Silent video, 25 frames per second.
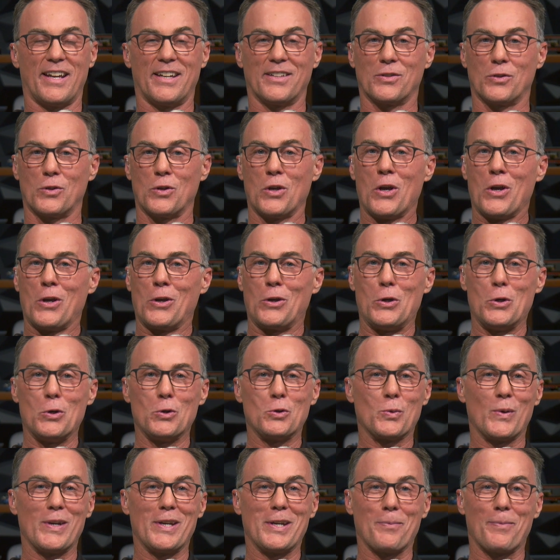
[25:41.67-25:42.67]
It's a
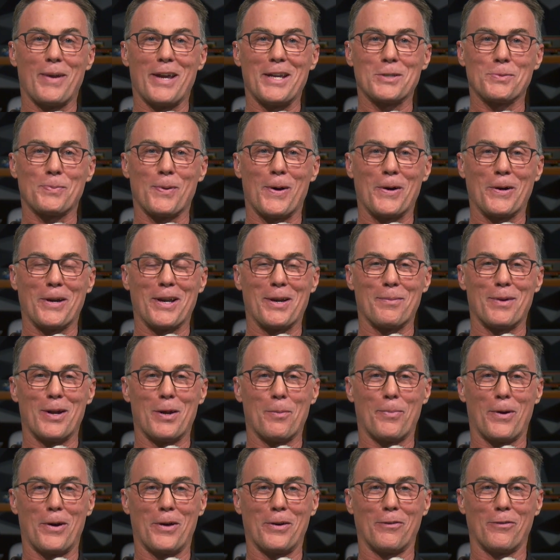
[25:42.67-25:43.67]
huge week of baseball coming
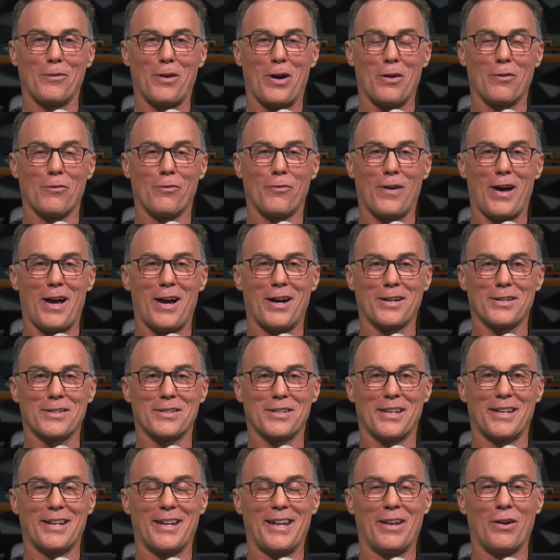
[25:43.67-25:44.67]
up on Fox
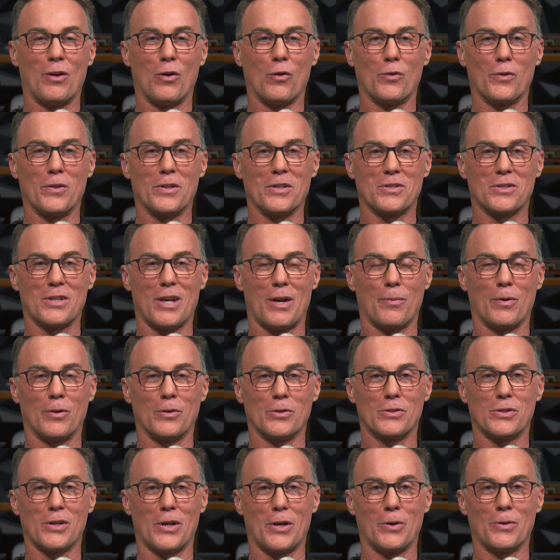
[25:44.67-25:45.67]
and over the summer.
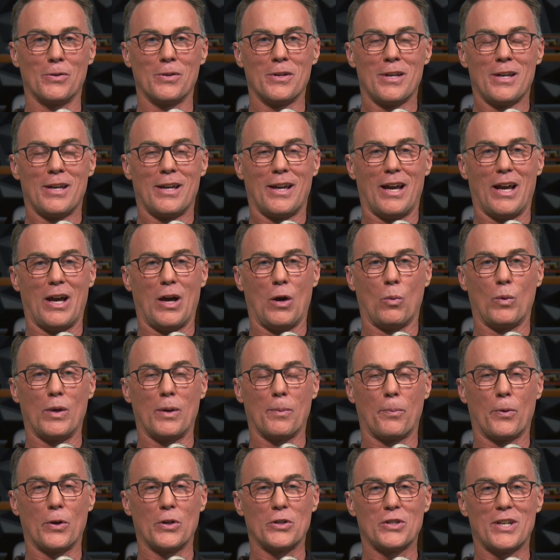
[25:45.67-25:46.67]
So we
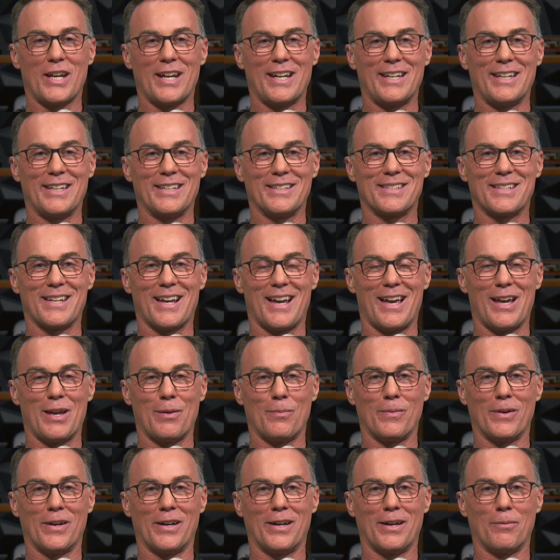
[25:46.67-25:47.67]
appreciate his
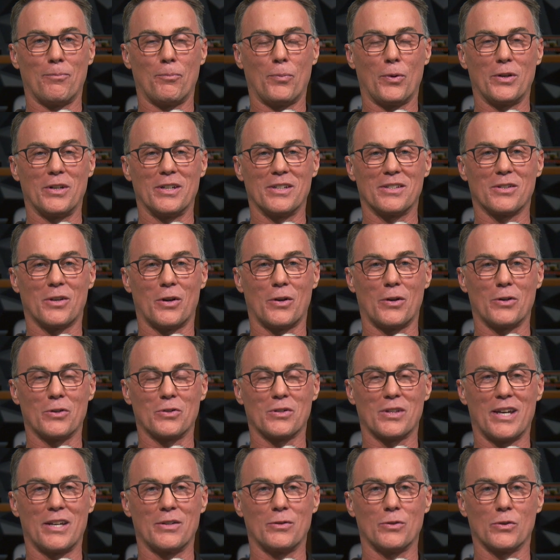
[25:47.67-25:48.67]
time putting us on our
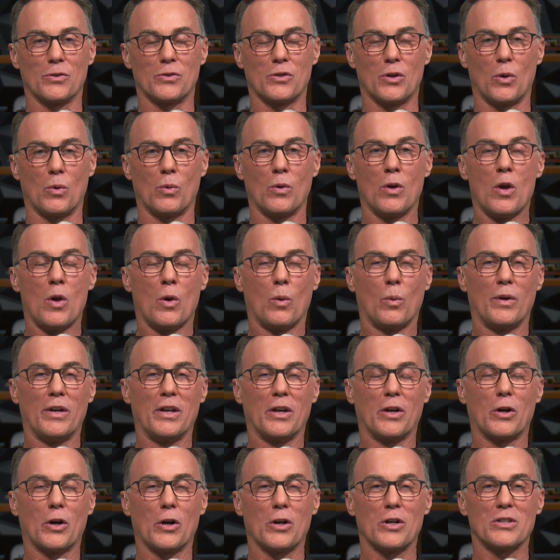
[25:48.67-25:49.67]
schedule. So we
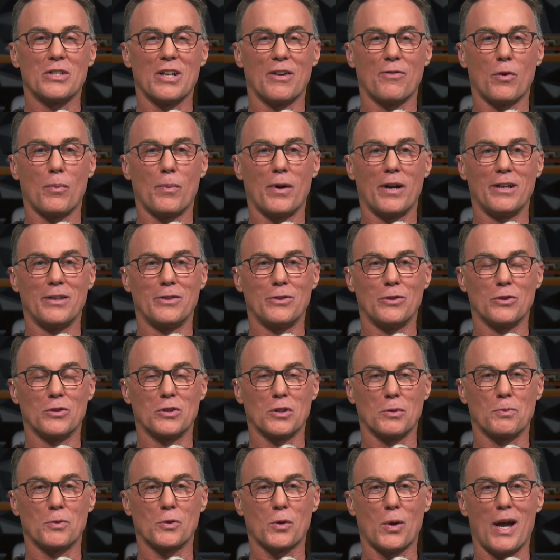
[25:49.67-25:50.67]
encourage everybody to
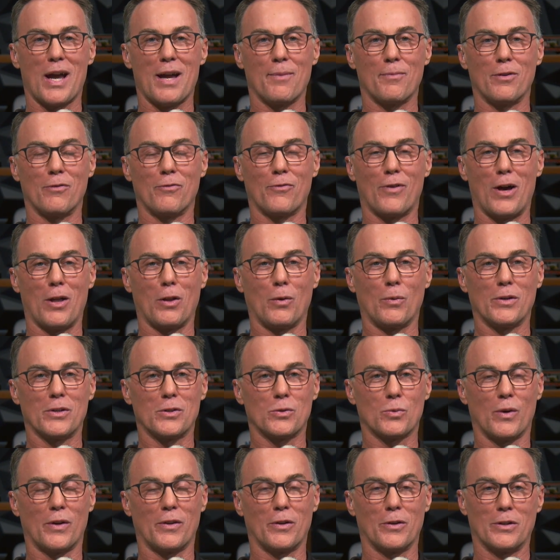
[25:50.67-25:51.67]
subscribe and follow
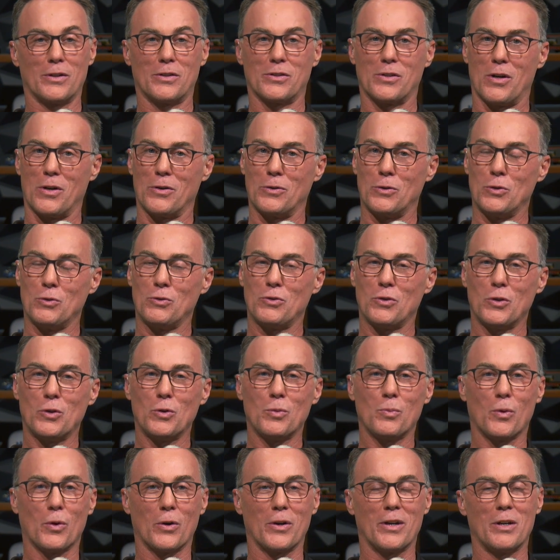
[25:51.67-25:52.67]
us, whether it's on
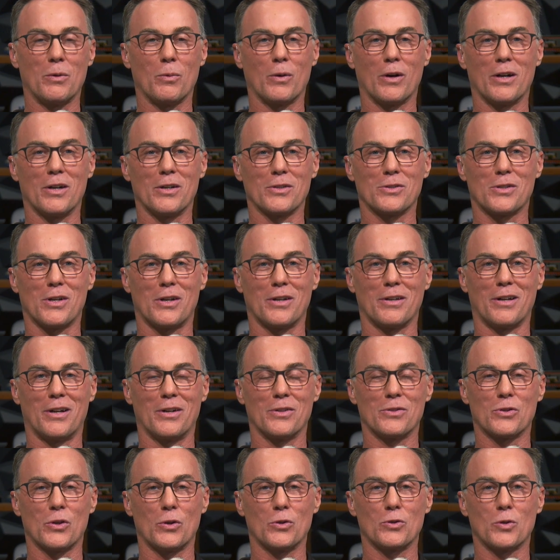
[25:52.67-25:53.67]
YouTube or anywhere else
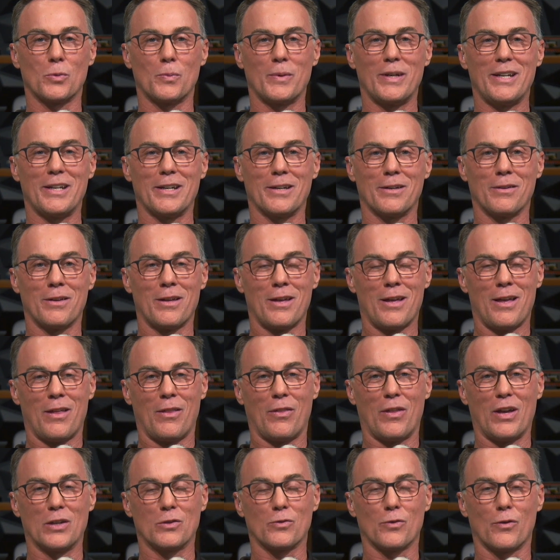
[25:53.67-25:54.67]
on social media.
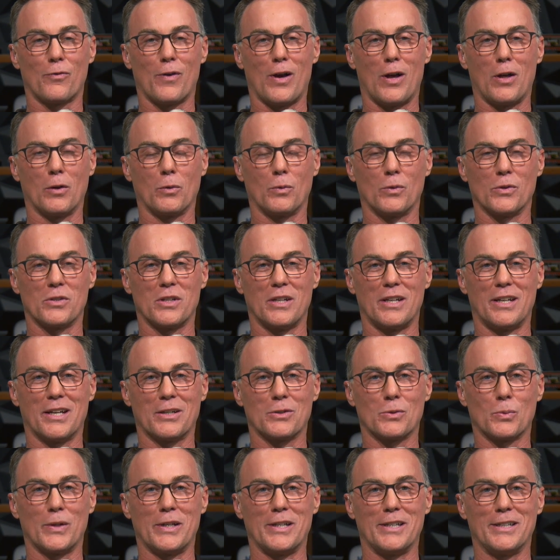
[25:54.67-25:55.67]
Thanks for following. We'll see you
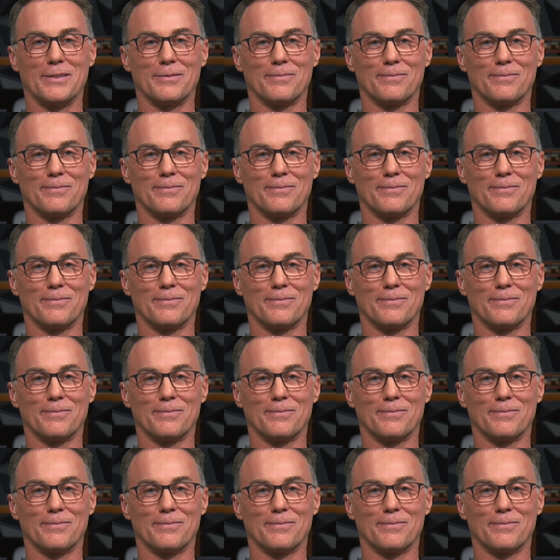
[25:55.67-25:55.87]
next week.